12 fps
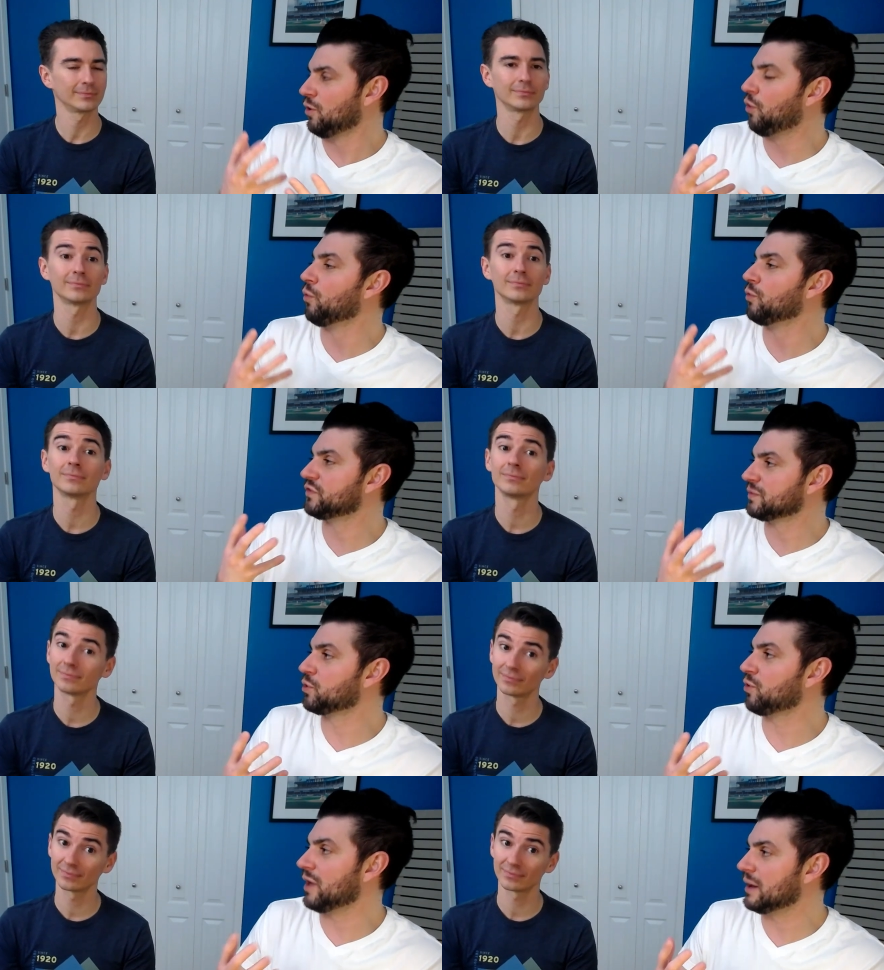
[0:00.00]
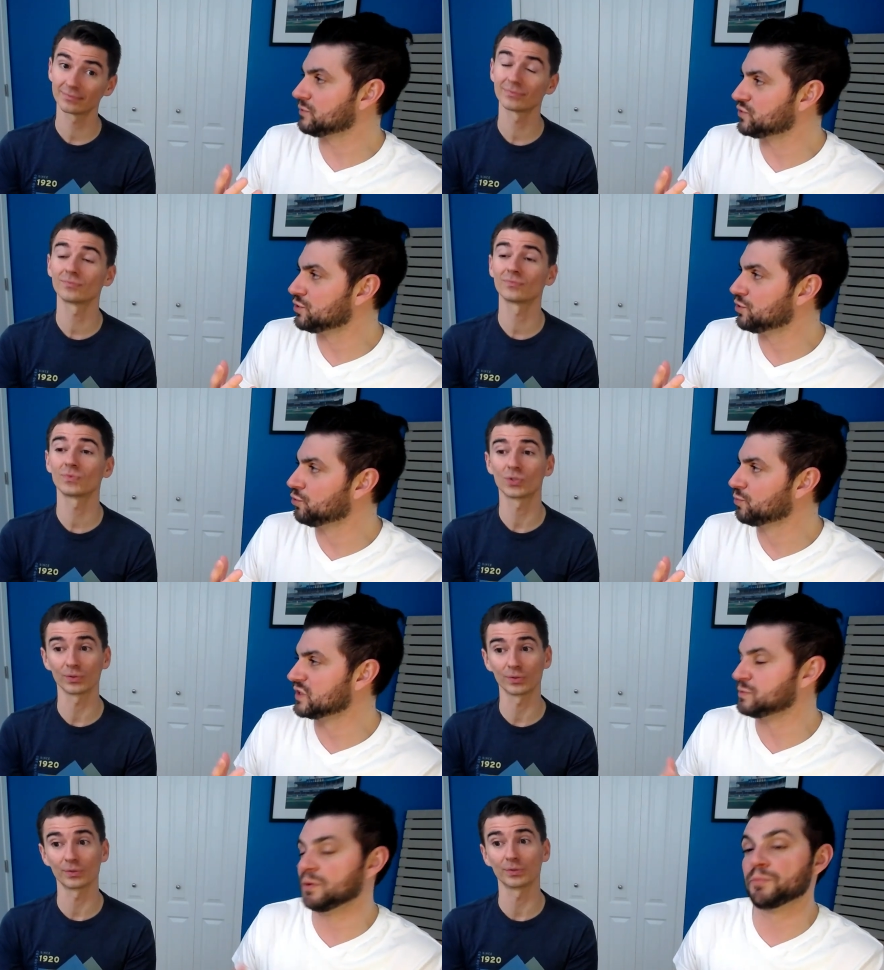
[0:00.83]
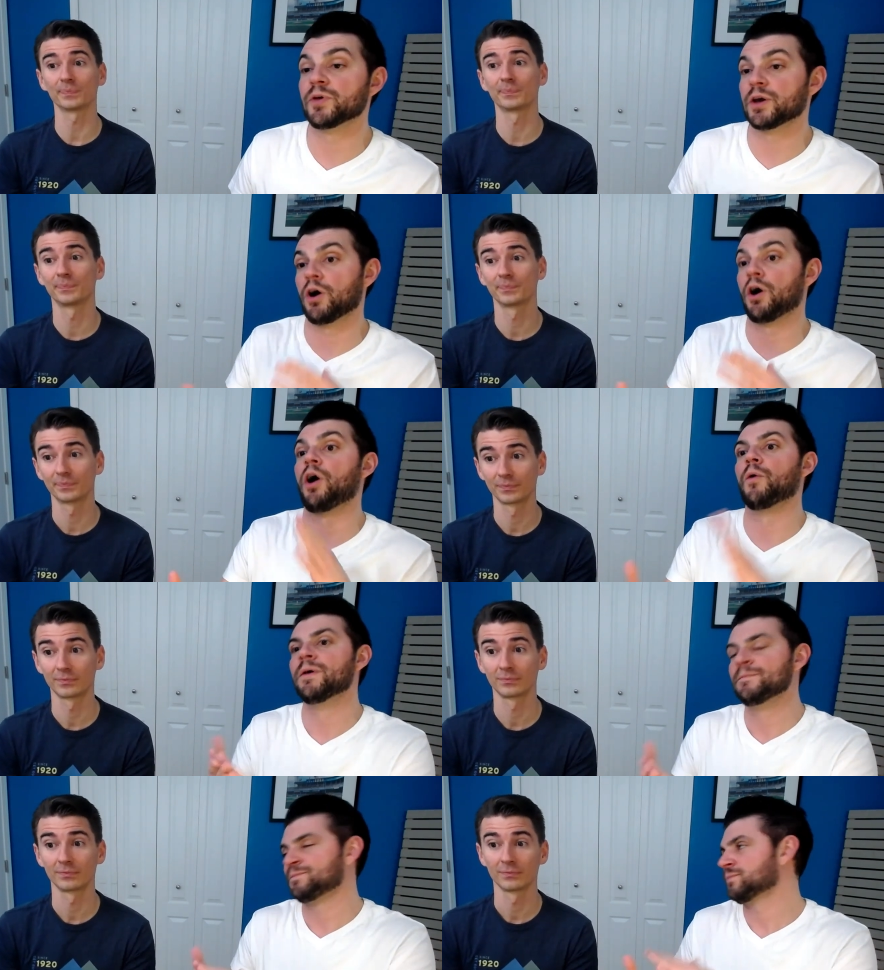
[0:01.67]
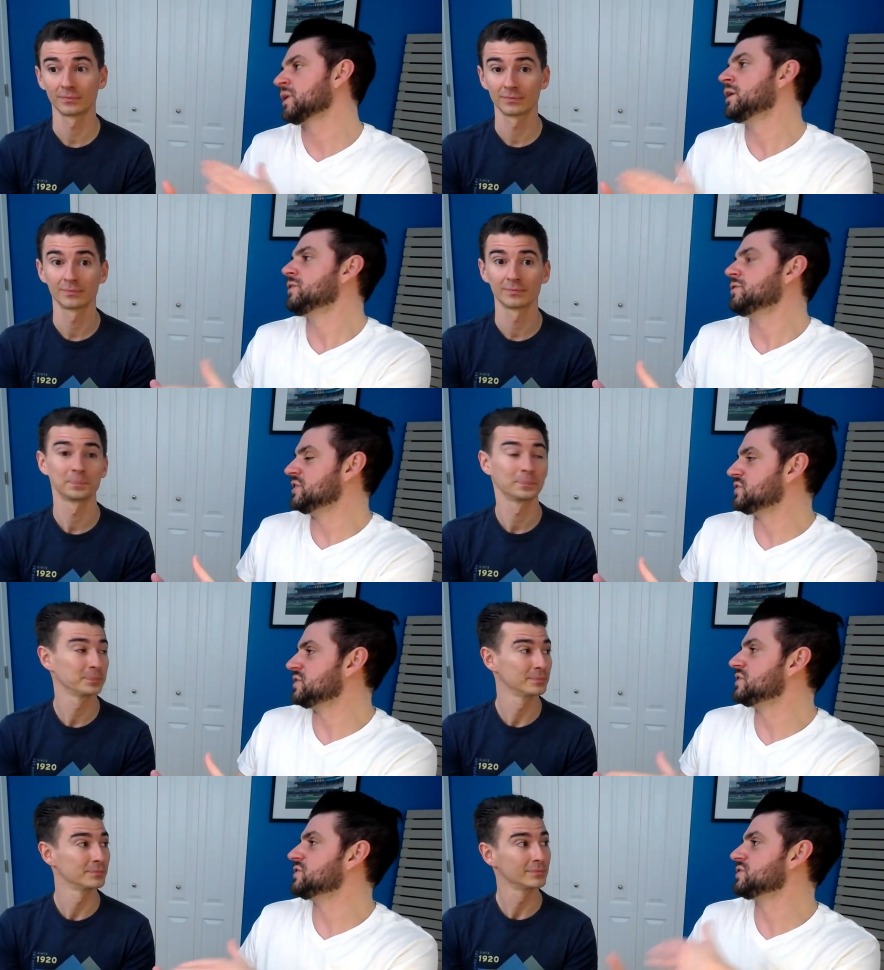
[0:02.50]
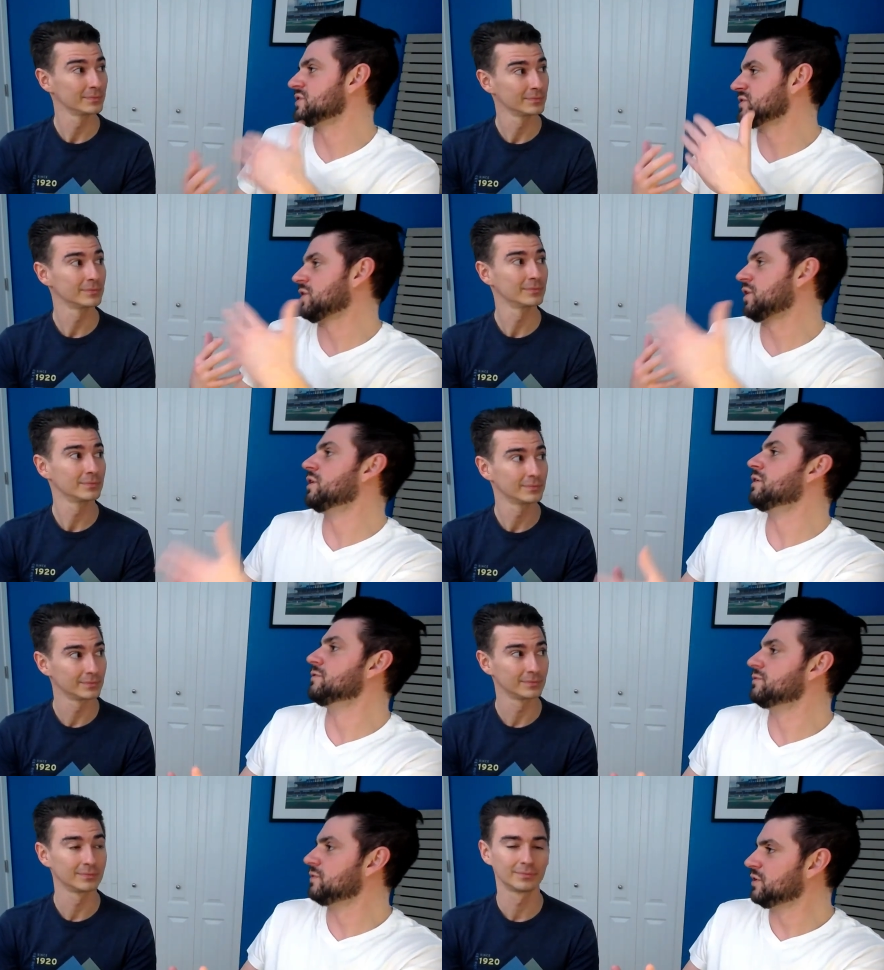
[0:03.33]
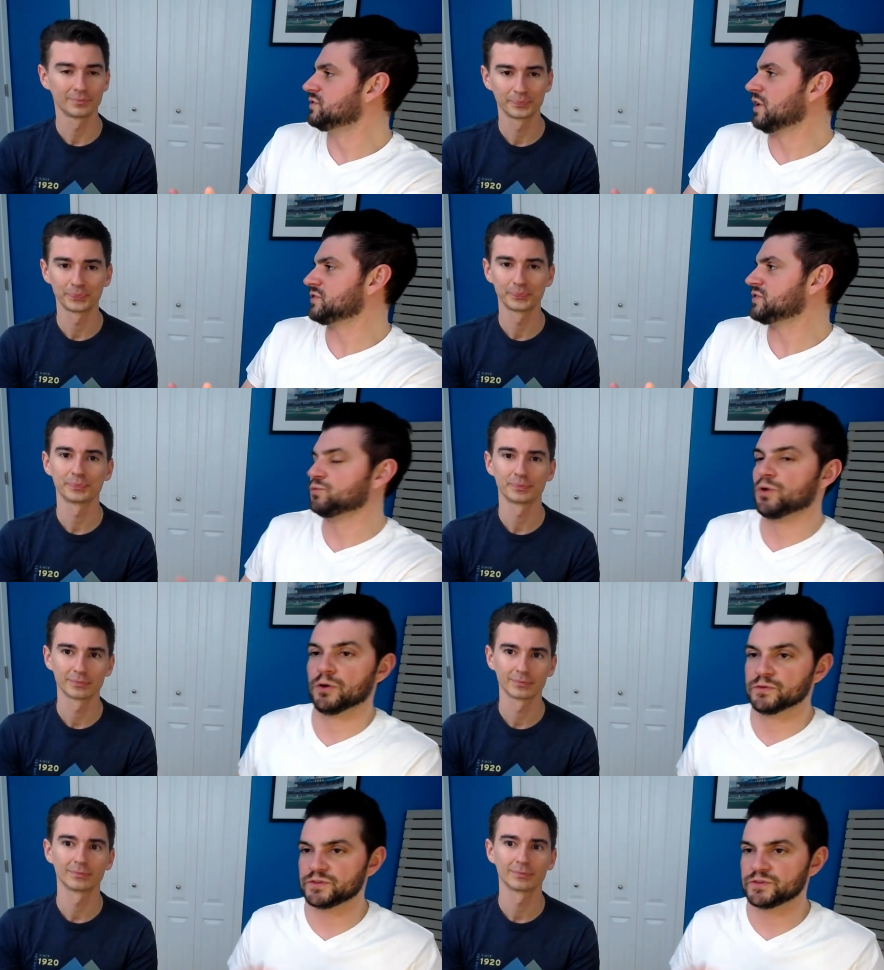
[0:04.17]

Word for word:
Speaker 1: holds some clout, too. Because people will be like, oh, this is the son of Dusty Rhodes.